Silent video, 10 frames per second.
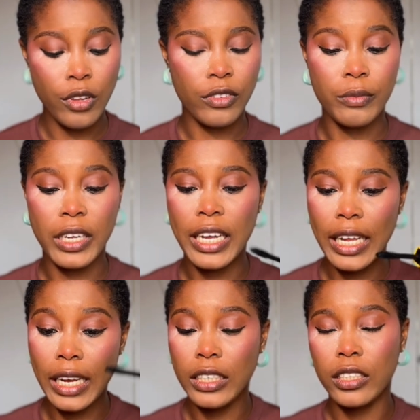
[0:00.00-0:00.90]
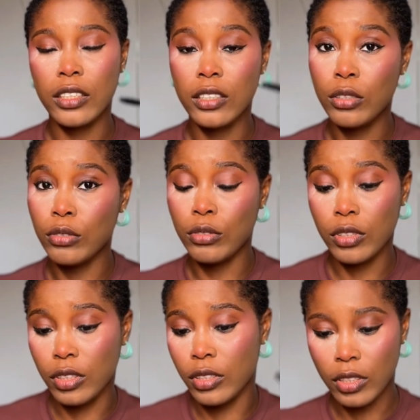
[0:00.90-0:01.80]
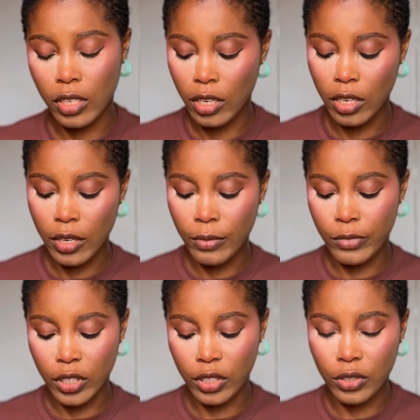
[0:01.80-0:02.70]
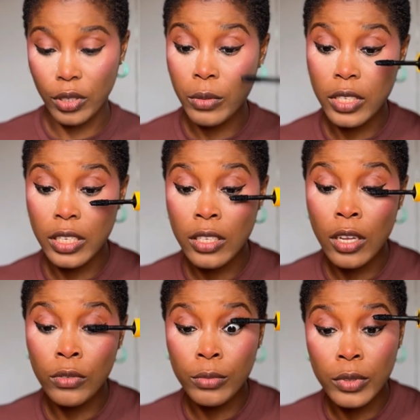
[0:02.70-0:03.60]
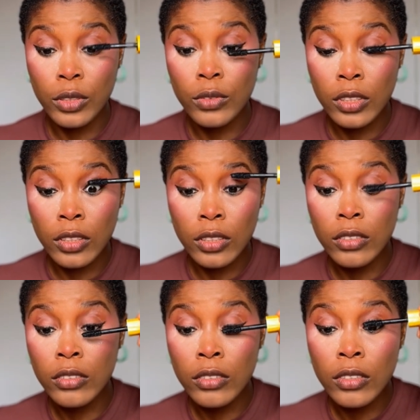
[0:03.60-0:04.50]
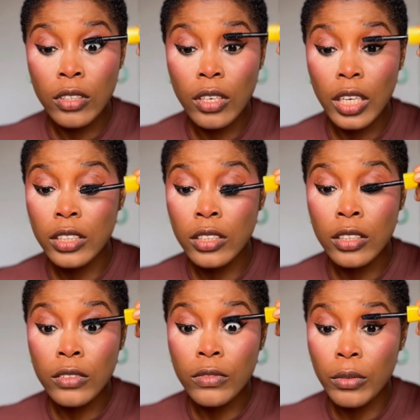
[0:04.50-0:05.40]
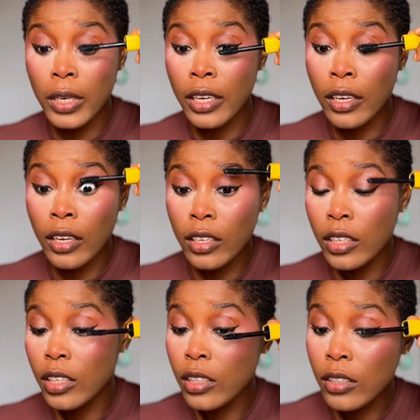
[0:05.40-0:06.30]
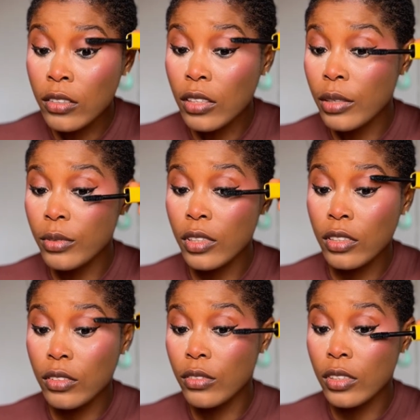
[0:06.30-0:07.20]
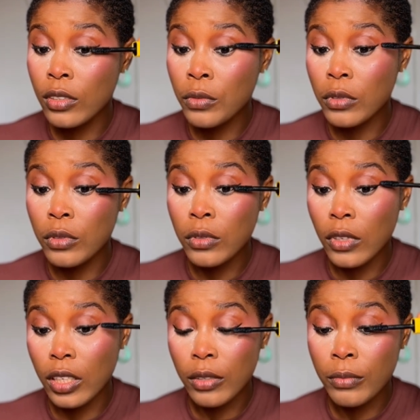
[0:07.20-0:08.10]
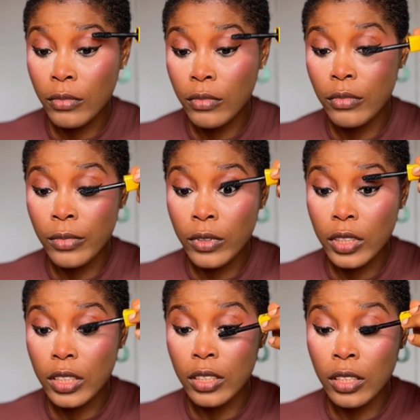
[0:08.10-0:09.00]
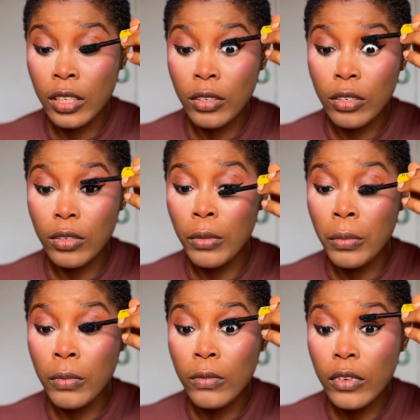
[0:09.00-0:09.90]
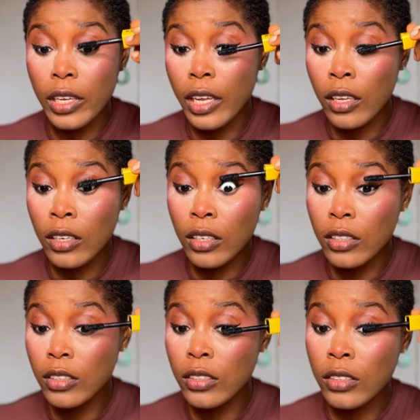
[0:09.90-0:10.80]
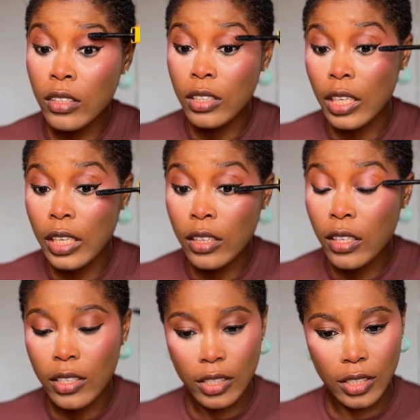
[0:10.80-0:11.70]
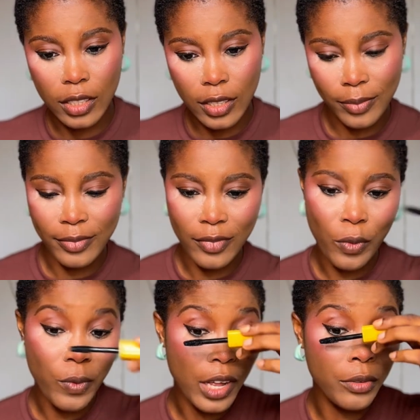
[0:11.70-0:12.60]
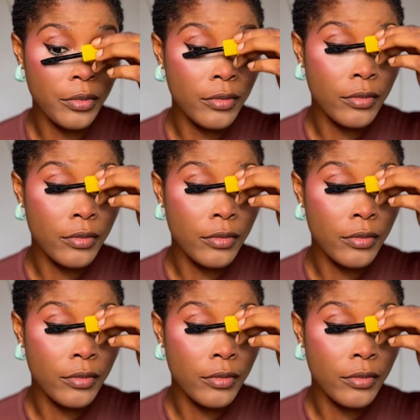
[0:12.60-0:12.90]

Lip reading: for my eyelashes to just brush it out, since I won't be using lashes for my hair. So I'll just use this one to like brush the hair up. Yeah, just like this. Wow.